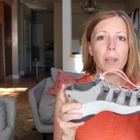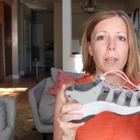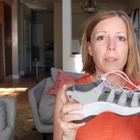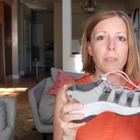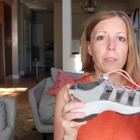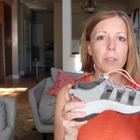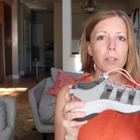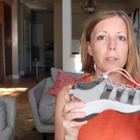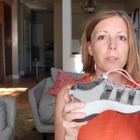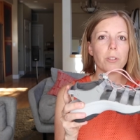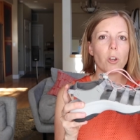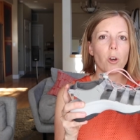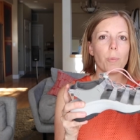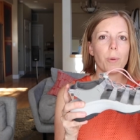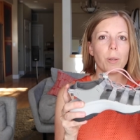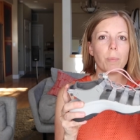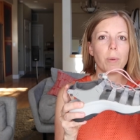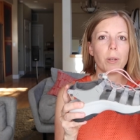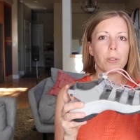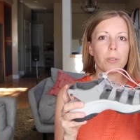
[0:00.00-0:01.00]
thing that's
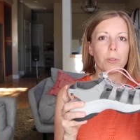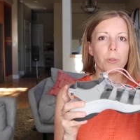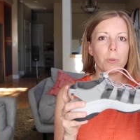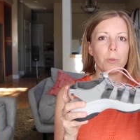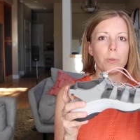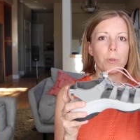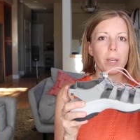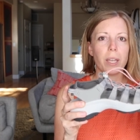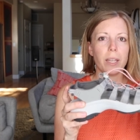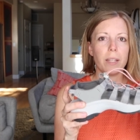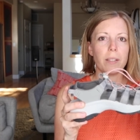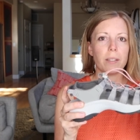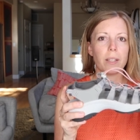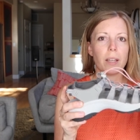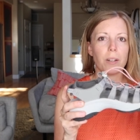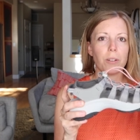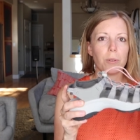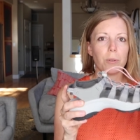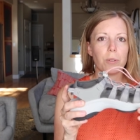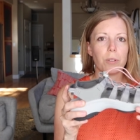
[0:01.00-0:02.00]
common amongst all Keen
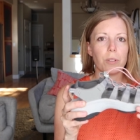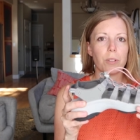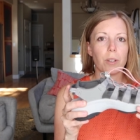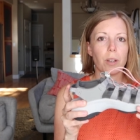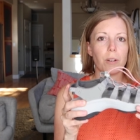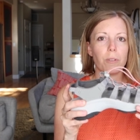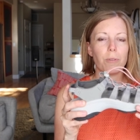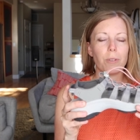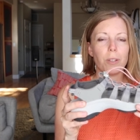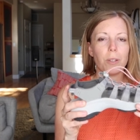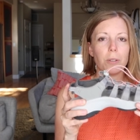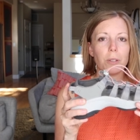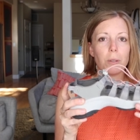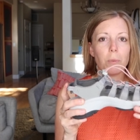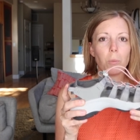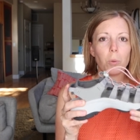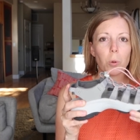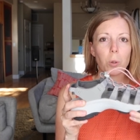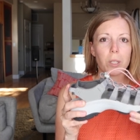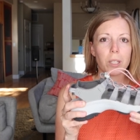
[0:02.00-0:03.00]
sandals designed for
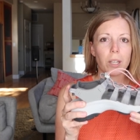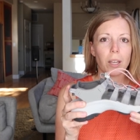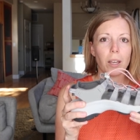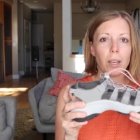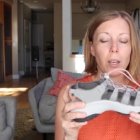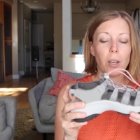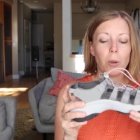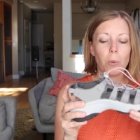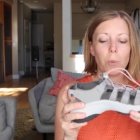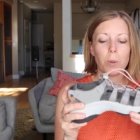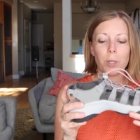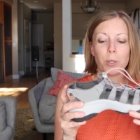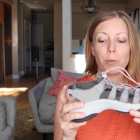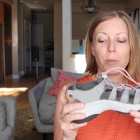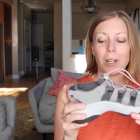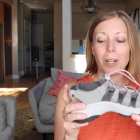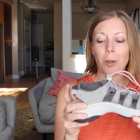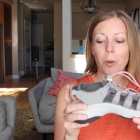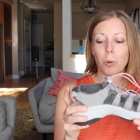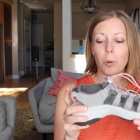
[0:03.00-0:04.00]
use in water, which
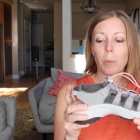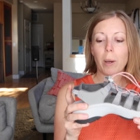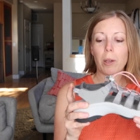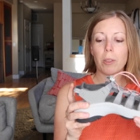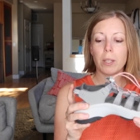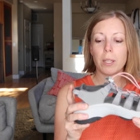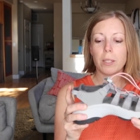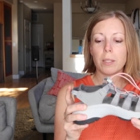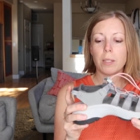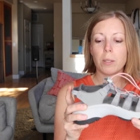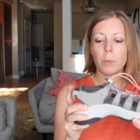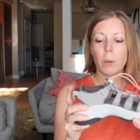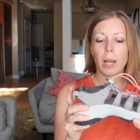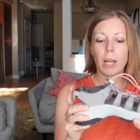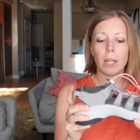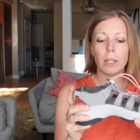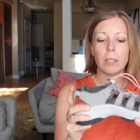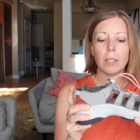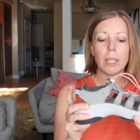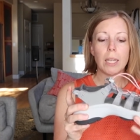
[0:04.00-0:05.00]
is really cool about these as
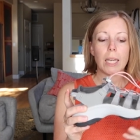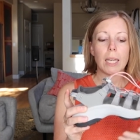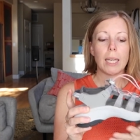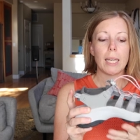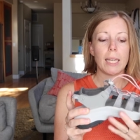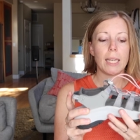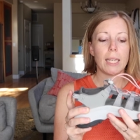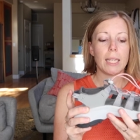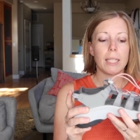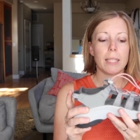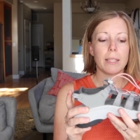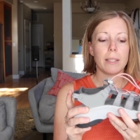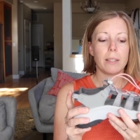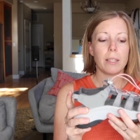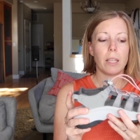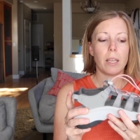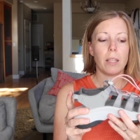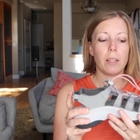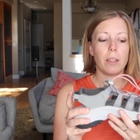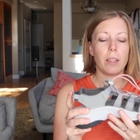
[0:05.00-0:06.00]
well, is
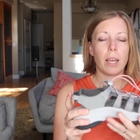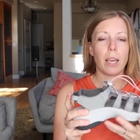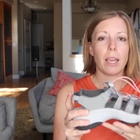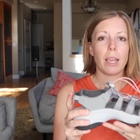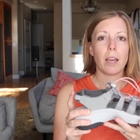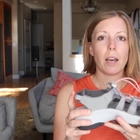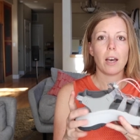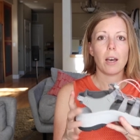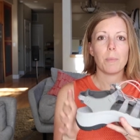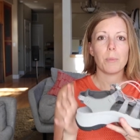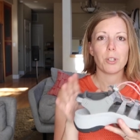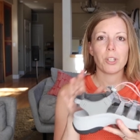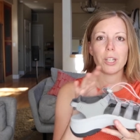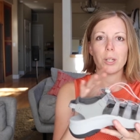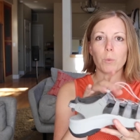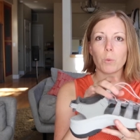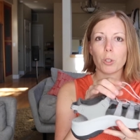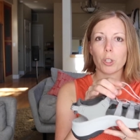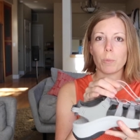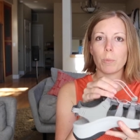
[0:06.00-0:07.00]
that they are
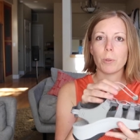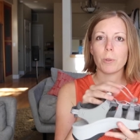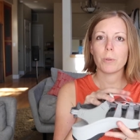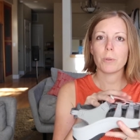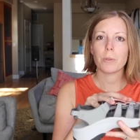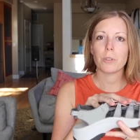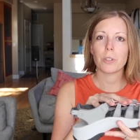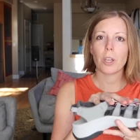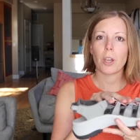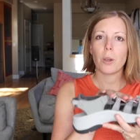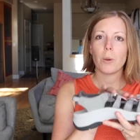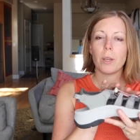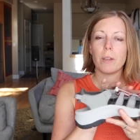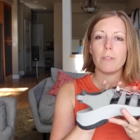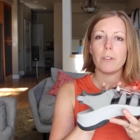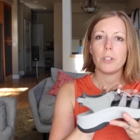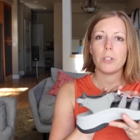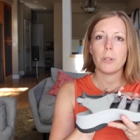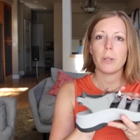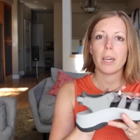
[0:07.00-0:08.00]
machine washable, so
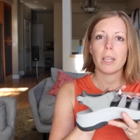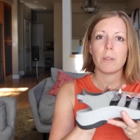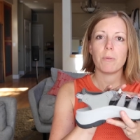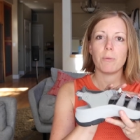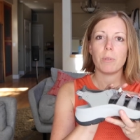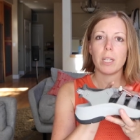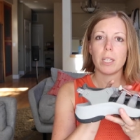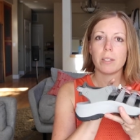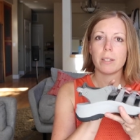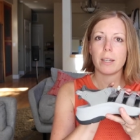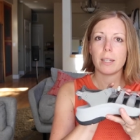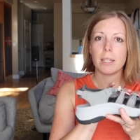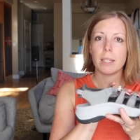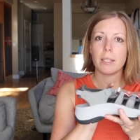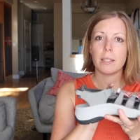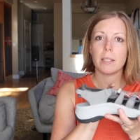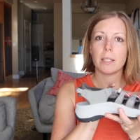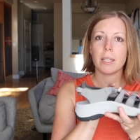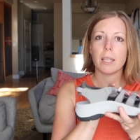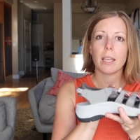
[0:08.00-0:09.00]
if you do get them really
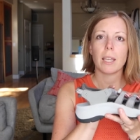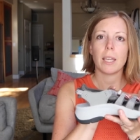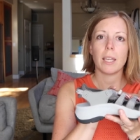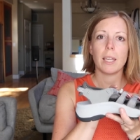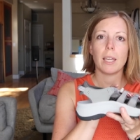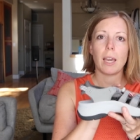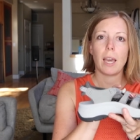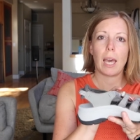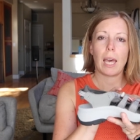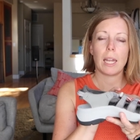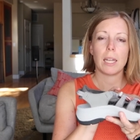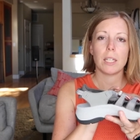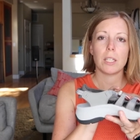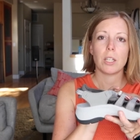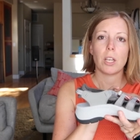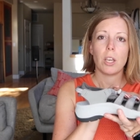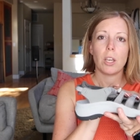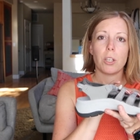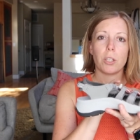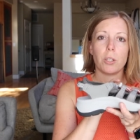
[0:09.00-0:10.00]
dirty and stinky
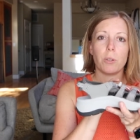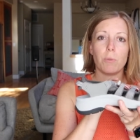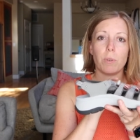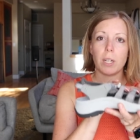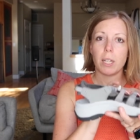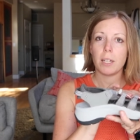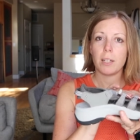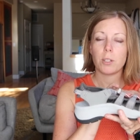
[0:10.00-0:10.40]
and you really